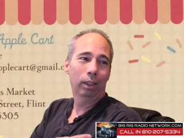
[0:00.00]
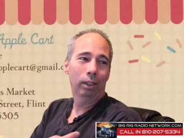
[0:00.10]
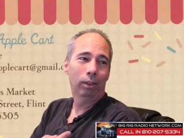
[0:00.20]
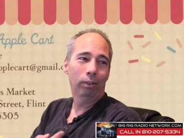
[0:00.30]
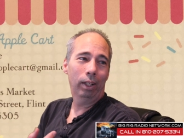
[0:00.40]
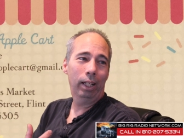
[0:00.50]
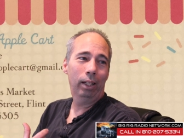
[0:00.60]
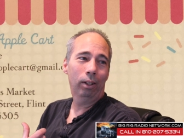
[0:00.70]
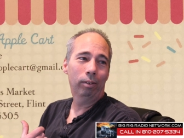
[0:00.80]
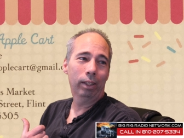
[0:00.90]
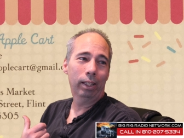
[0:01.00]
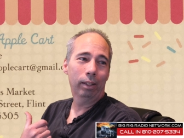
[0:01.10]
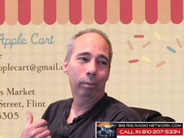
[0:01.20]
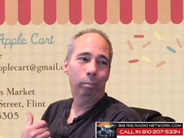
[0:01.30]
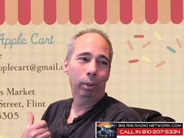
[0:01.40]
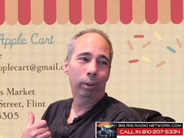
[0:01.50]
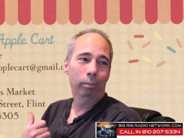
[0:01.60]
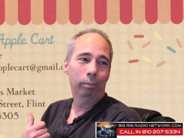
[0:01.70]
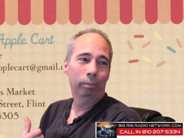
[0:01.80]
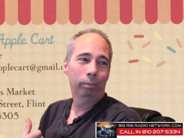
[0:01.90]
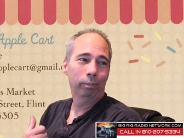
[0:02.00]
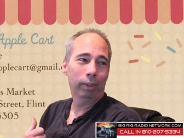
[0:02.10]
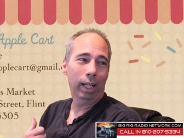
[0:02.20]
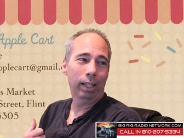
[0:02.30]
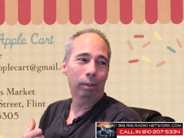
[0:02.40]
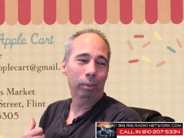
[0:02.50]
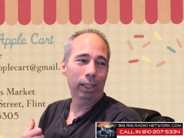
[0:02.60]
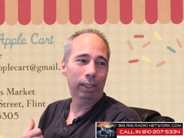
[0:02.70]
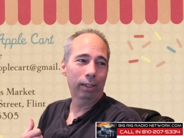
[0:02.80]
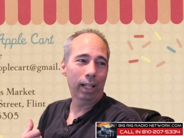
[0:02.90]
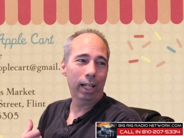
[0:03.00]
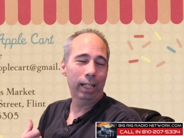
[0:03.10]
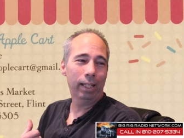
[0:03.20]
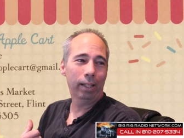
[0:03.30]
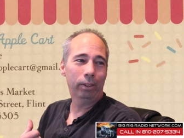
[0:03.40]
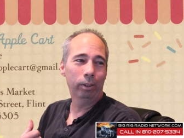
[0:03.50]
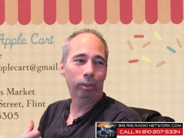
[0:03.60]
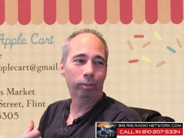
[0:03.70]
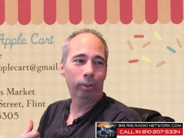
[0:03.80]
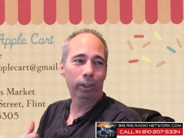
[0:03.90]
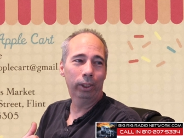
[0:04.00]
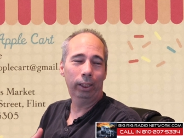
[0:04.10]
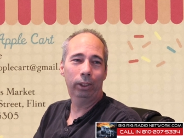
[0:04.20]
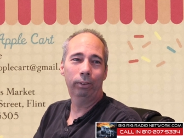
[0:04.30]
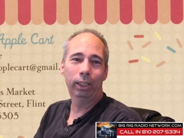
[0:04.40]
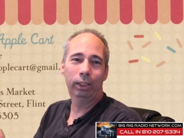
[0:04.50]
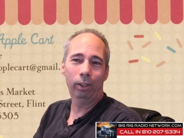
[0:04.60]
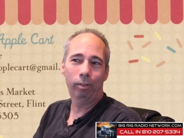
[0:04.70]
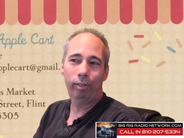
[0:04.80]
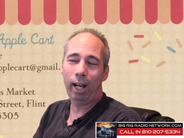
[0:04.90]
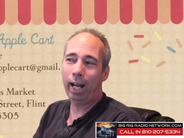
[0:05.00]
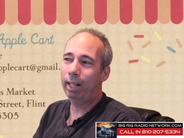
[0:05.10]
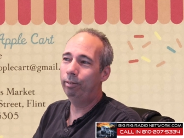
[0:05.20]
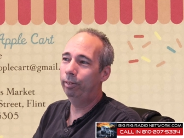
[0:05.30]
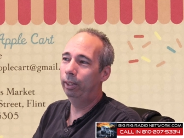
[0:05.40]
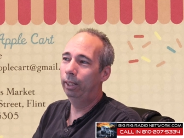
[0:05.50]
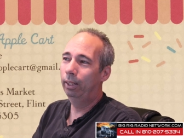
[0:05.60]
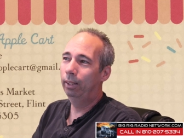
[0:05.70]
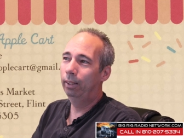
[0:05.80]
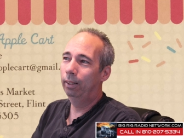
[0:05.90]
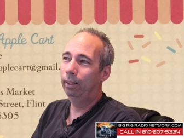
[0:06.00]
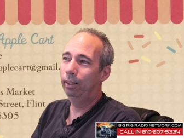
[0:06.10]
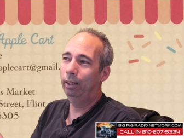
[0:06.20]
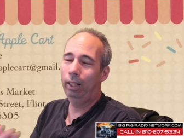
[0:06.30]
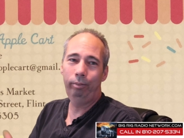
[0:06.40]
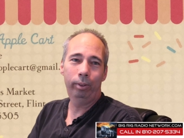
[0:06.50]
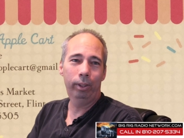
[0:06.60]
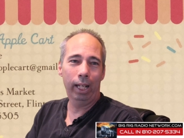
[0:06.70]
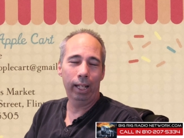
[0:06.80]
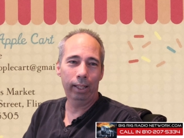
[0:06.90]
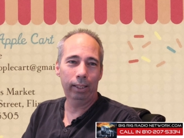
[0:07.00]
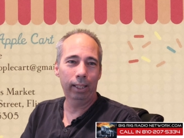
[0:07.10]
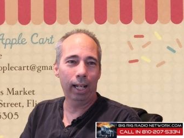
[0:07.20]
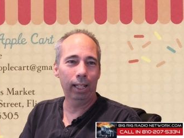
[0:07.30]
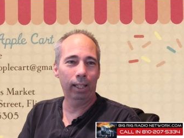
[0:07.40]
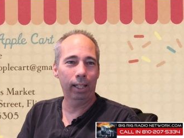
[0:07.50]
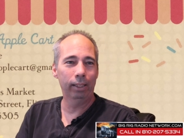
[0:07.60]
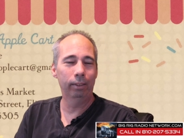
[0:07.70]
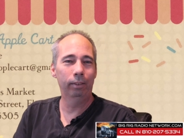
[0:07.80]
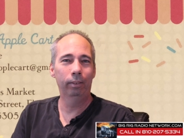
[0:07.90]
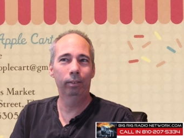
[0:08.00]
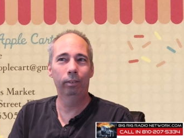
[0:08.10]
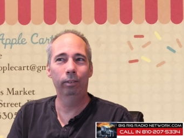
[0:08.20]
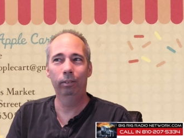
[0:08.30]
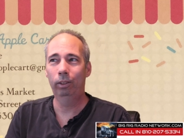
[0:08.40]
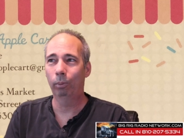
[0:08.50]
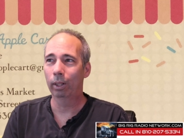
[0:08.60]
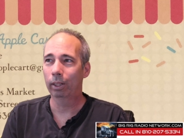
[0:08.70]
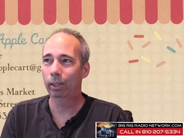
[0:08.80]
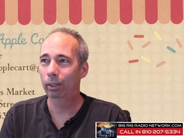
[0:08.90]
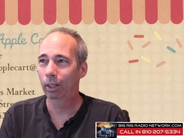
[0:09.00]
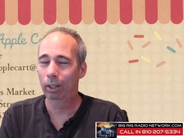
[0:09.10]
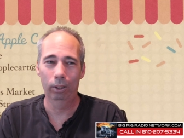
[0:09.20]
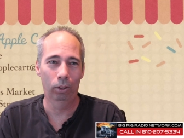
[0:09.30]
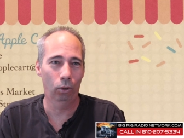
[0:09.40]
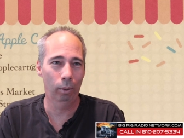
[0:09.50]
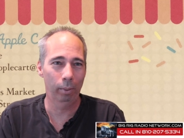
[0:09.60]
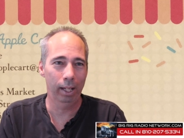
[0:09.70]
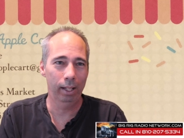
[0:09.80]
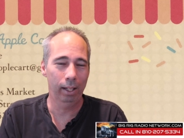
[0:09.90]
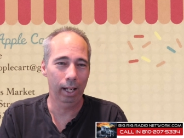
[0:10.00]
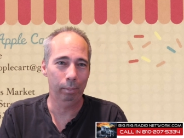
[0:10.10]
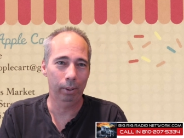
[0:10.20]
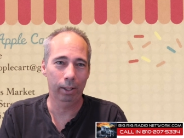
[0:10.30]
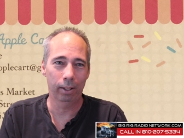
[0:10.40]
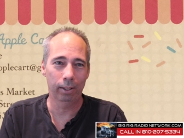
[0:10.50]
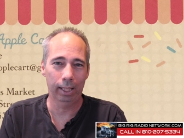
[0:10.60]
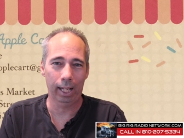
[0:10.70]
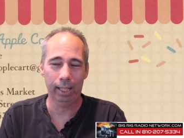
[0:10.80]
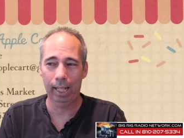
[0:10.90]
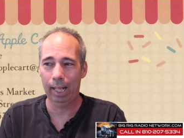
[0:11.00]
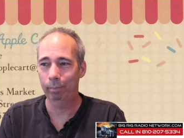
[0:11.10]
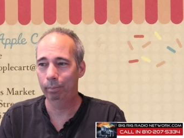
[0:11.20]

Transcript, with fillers: Right over there. Boom. That number right there 989 244 6305. If you can't get the online to work, gourmetapplecart.com